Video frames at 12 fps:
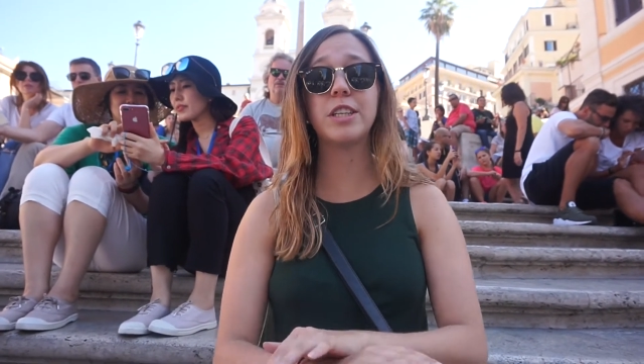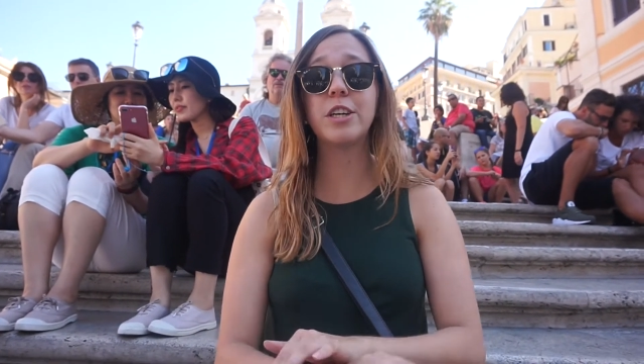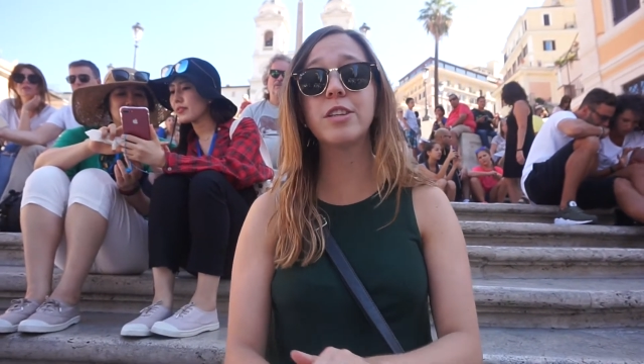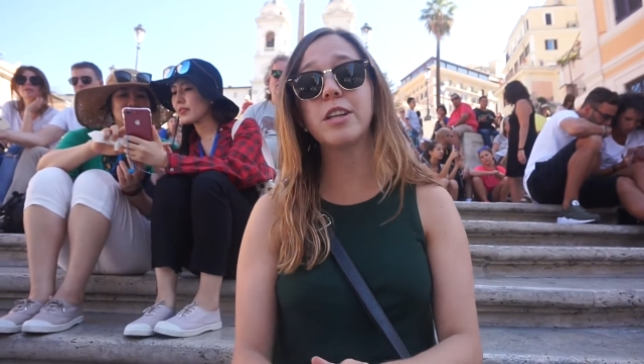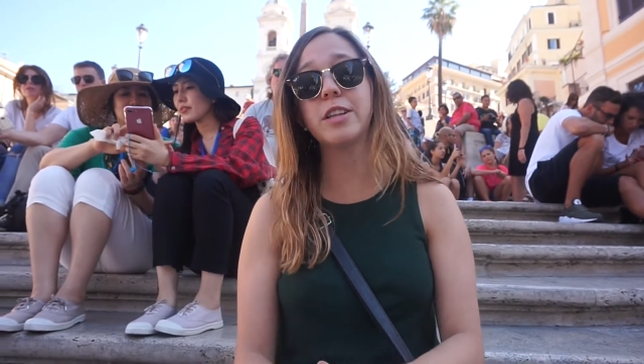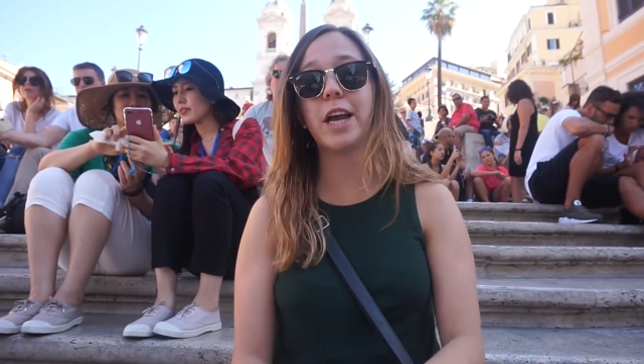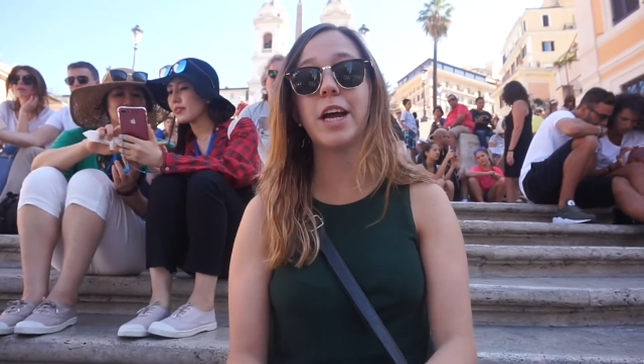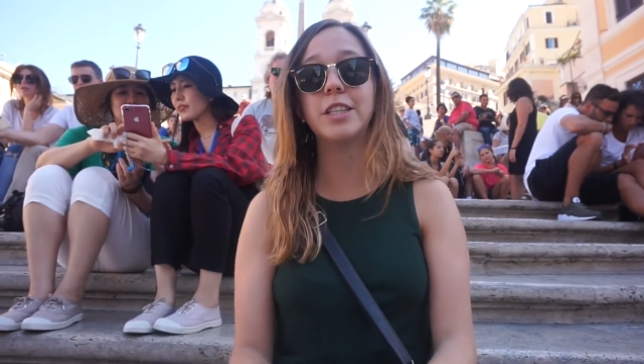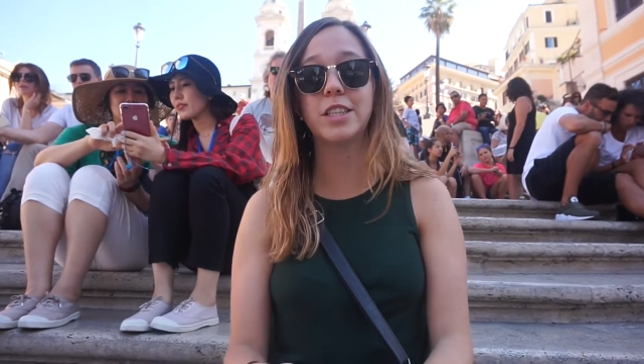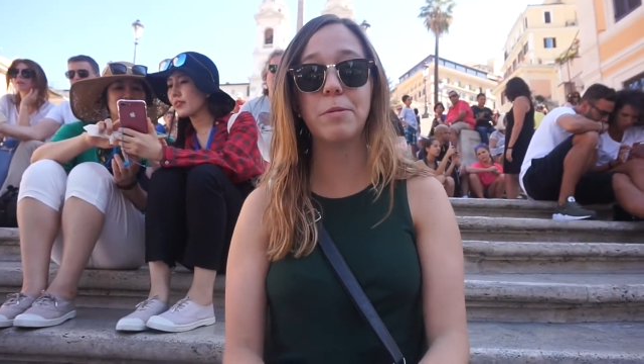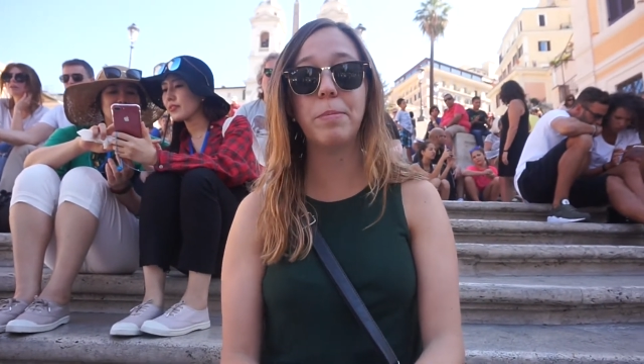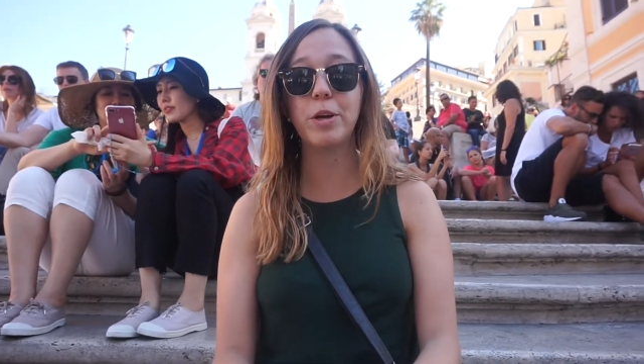clear the
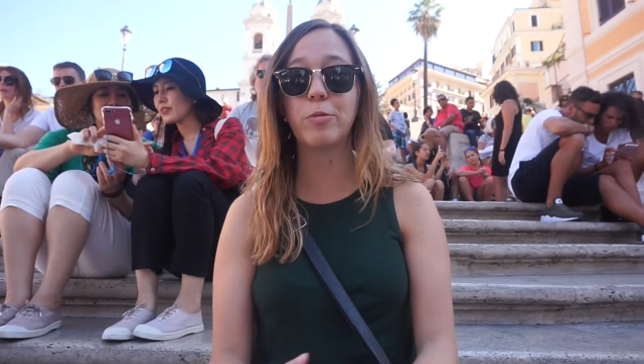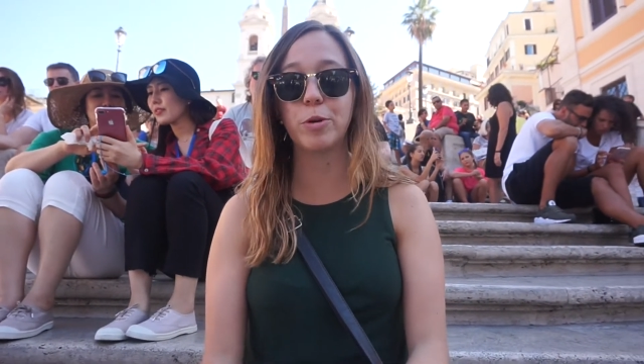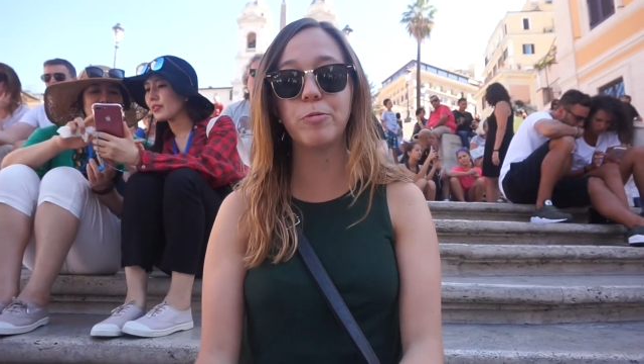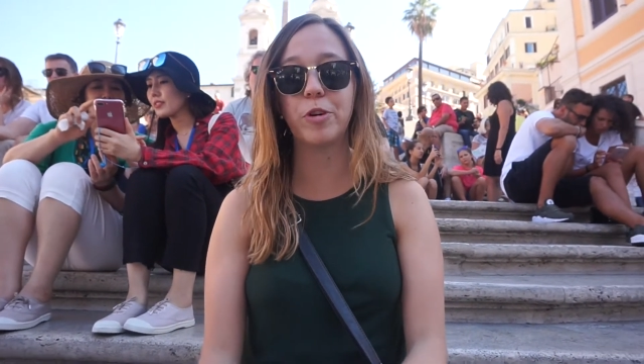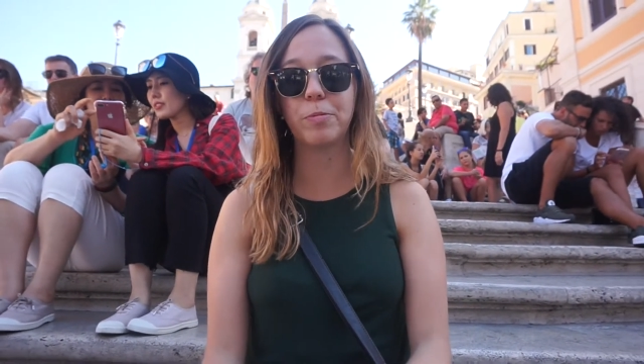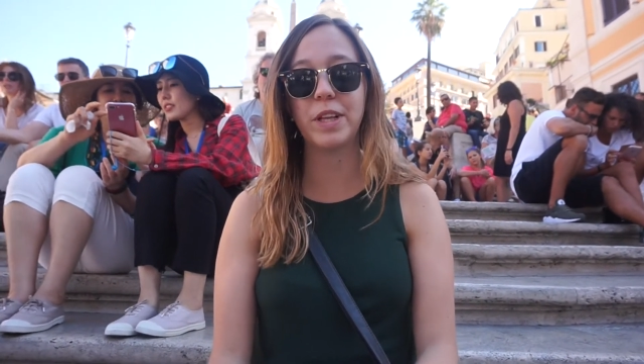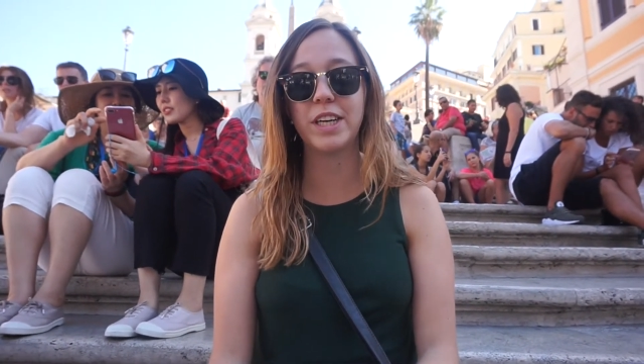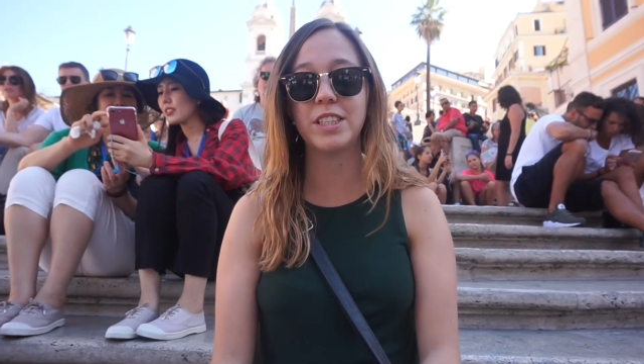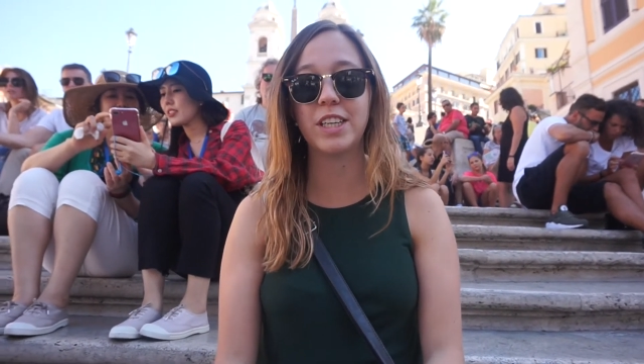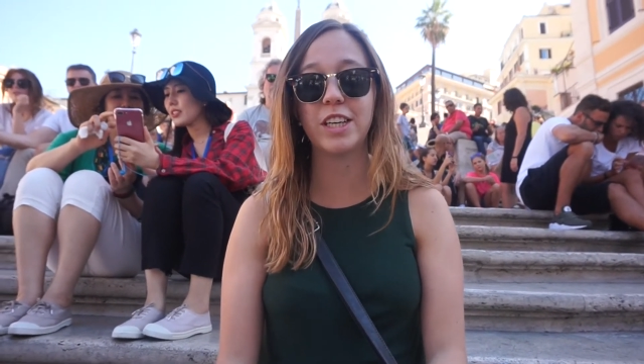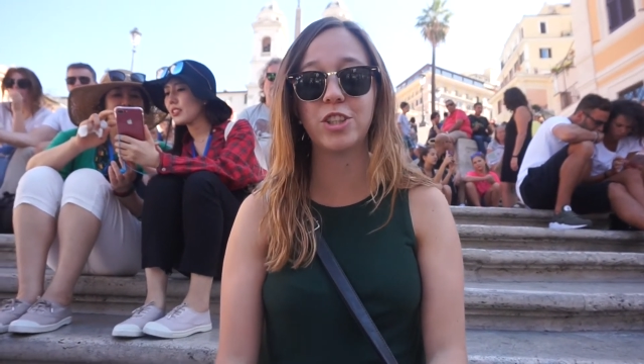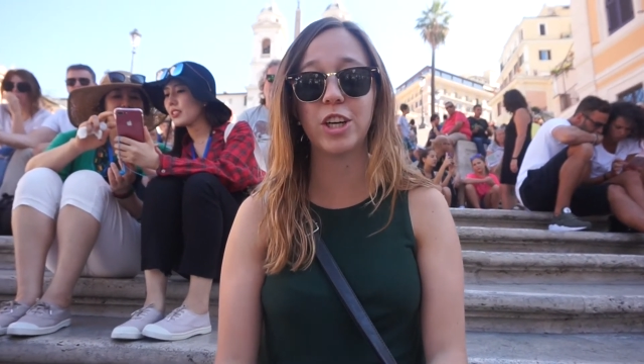land and make room for
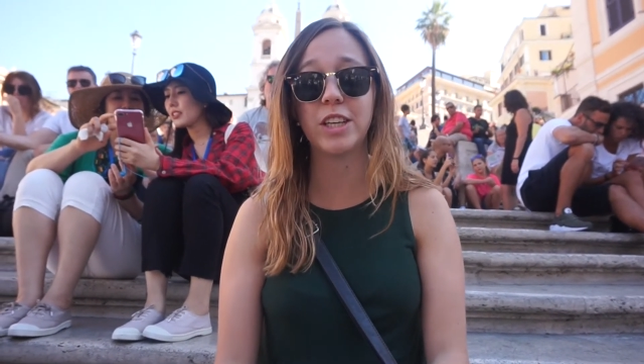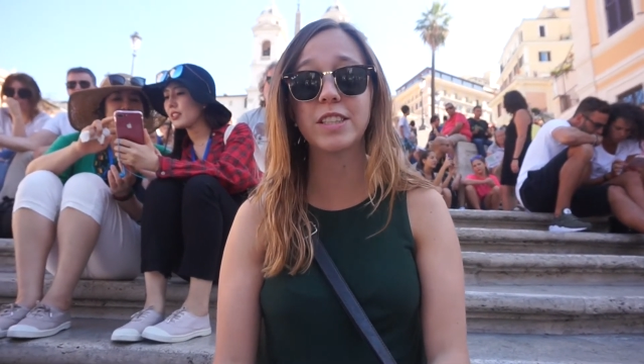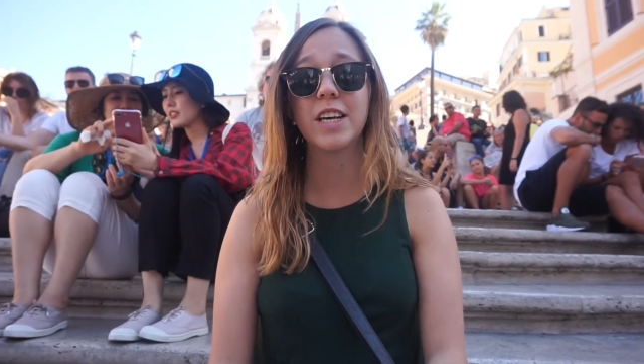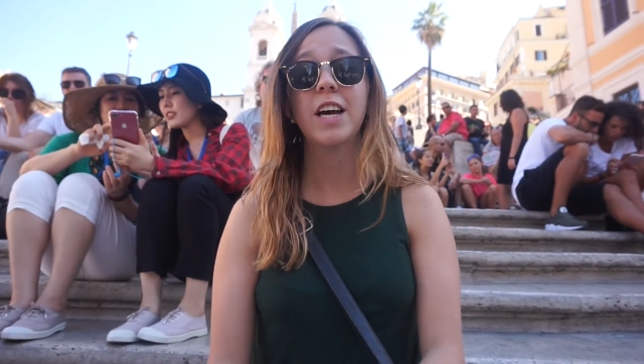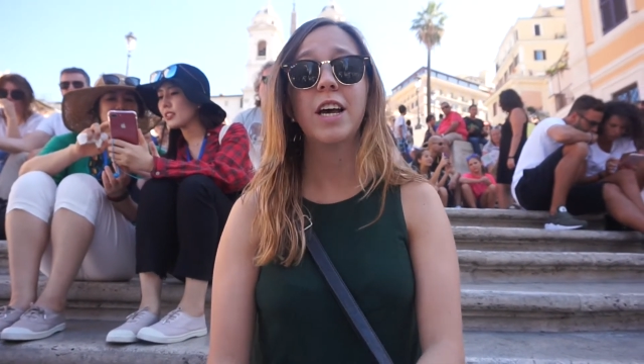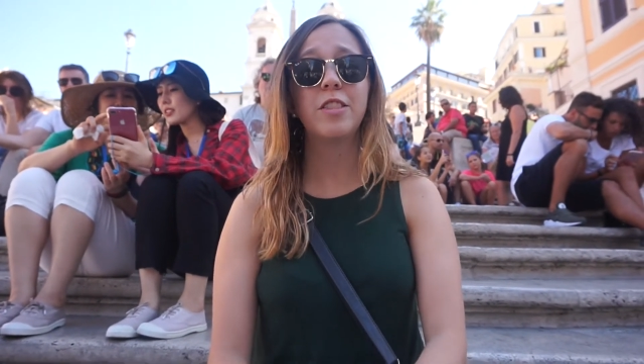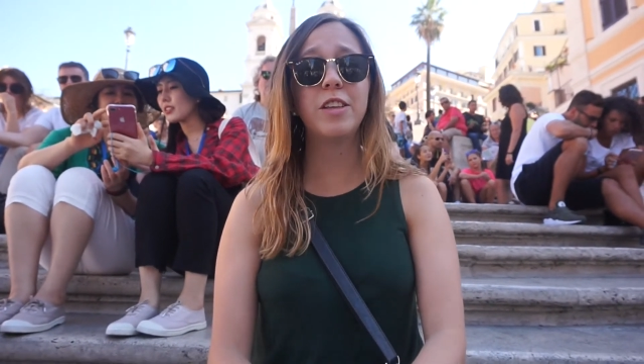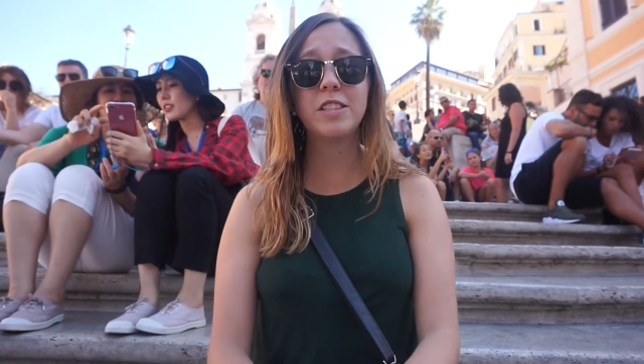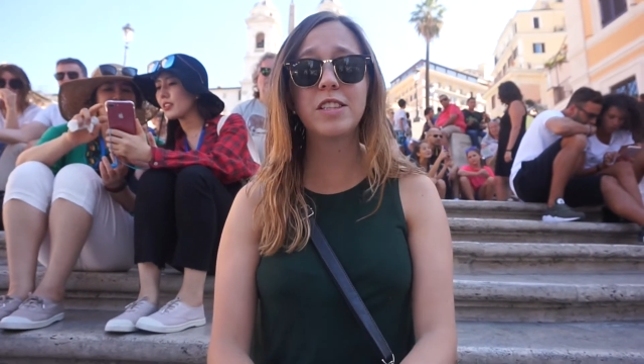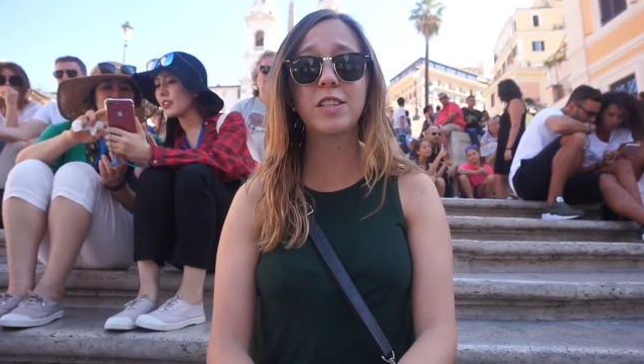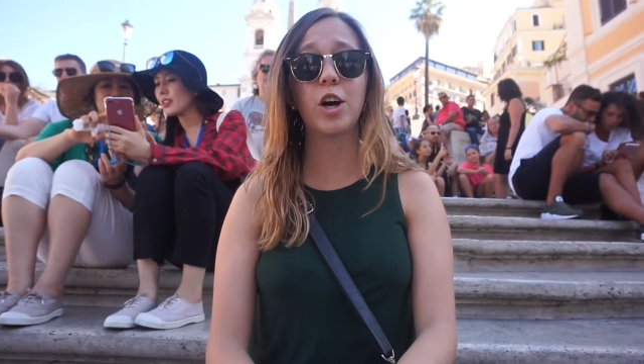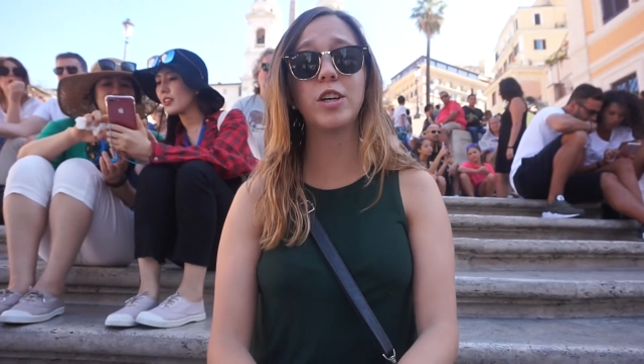plantations.
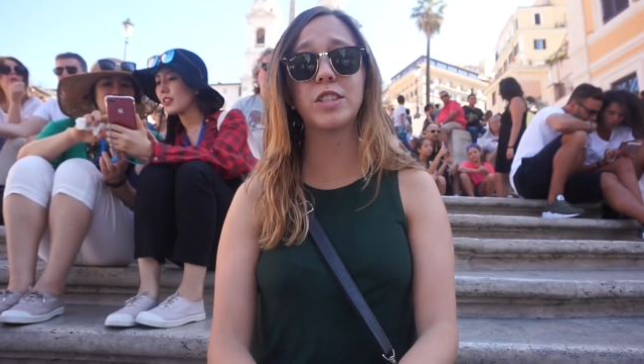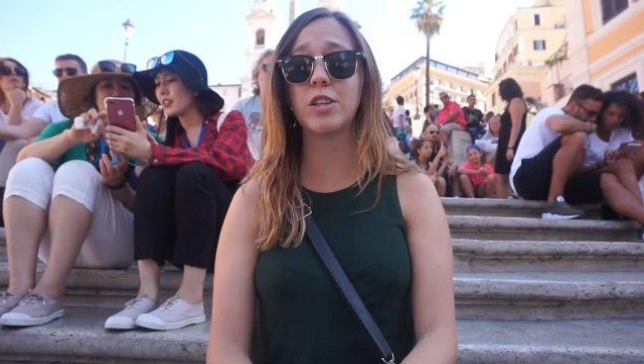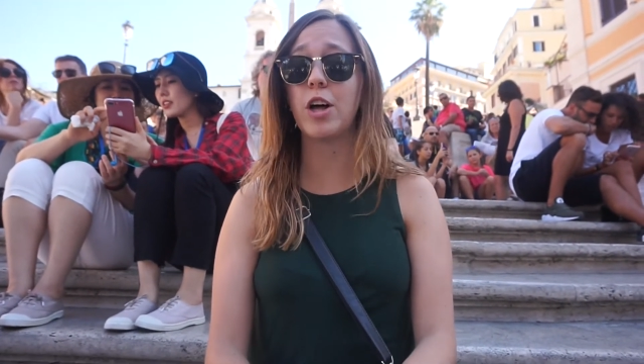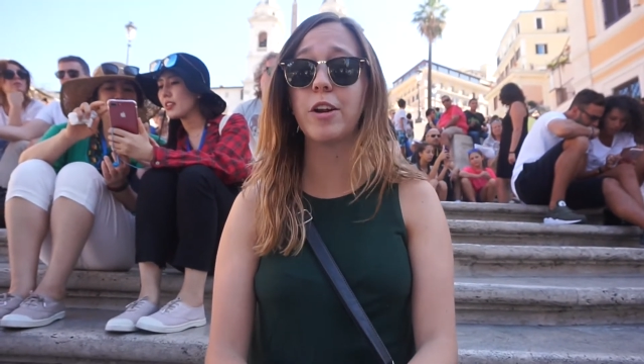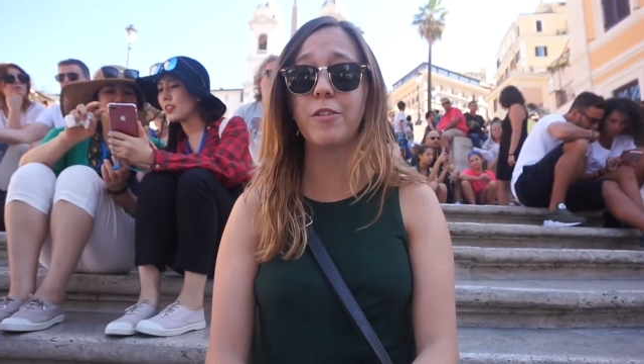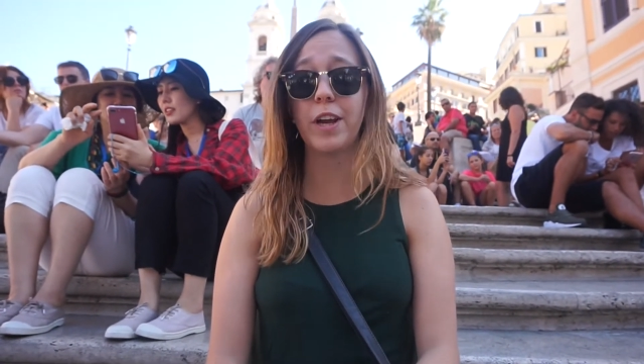This has caused a lot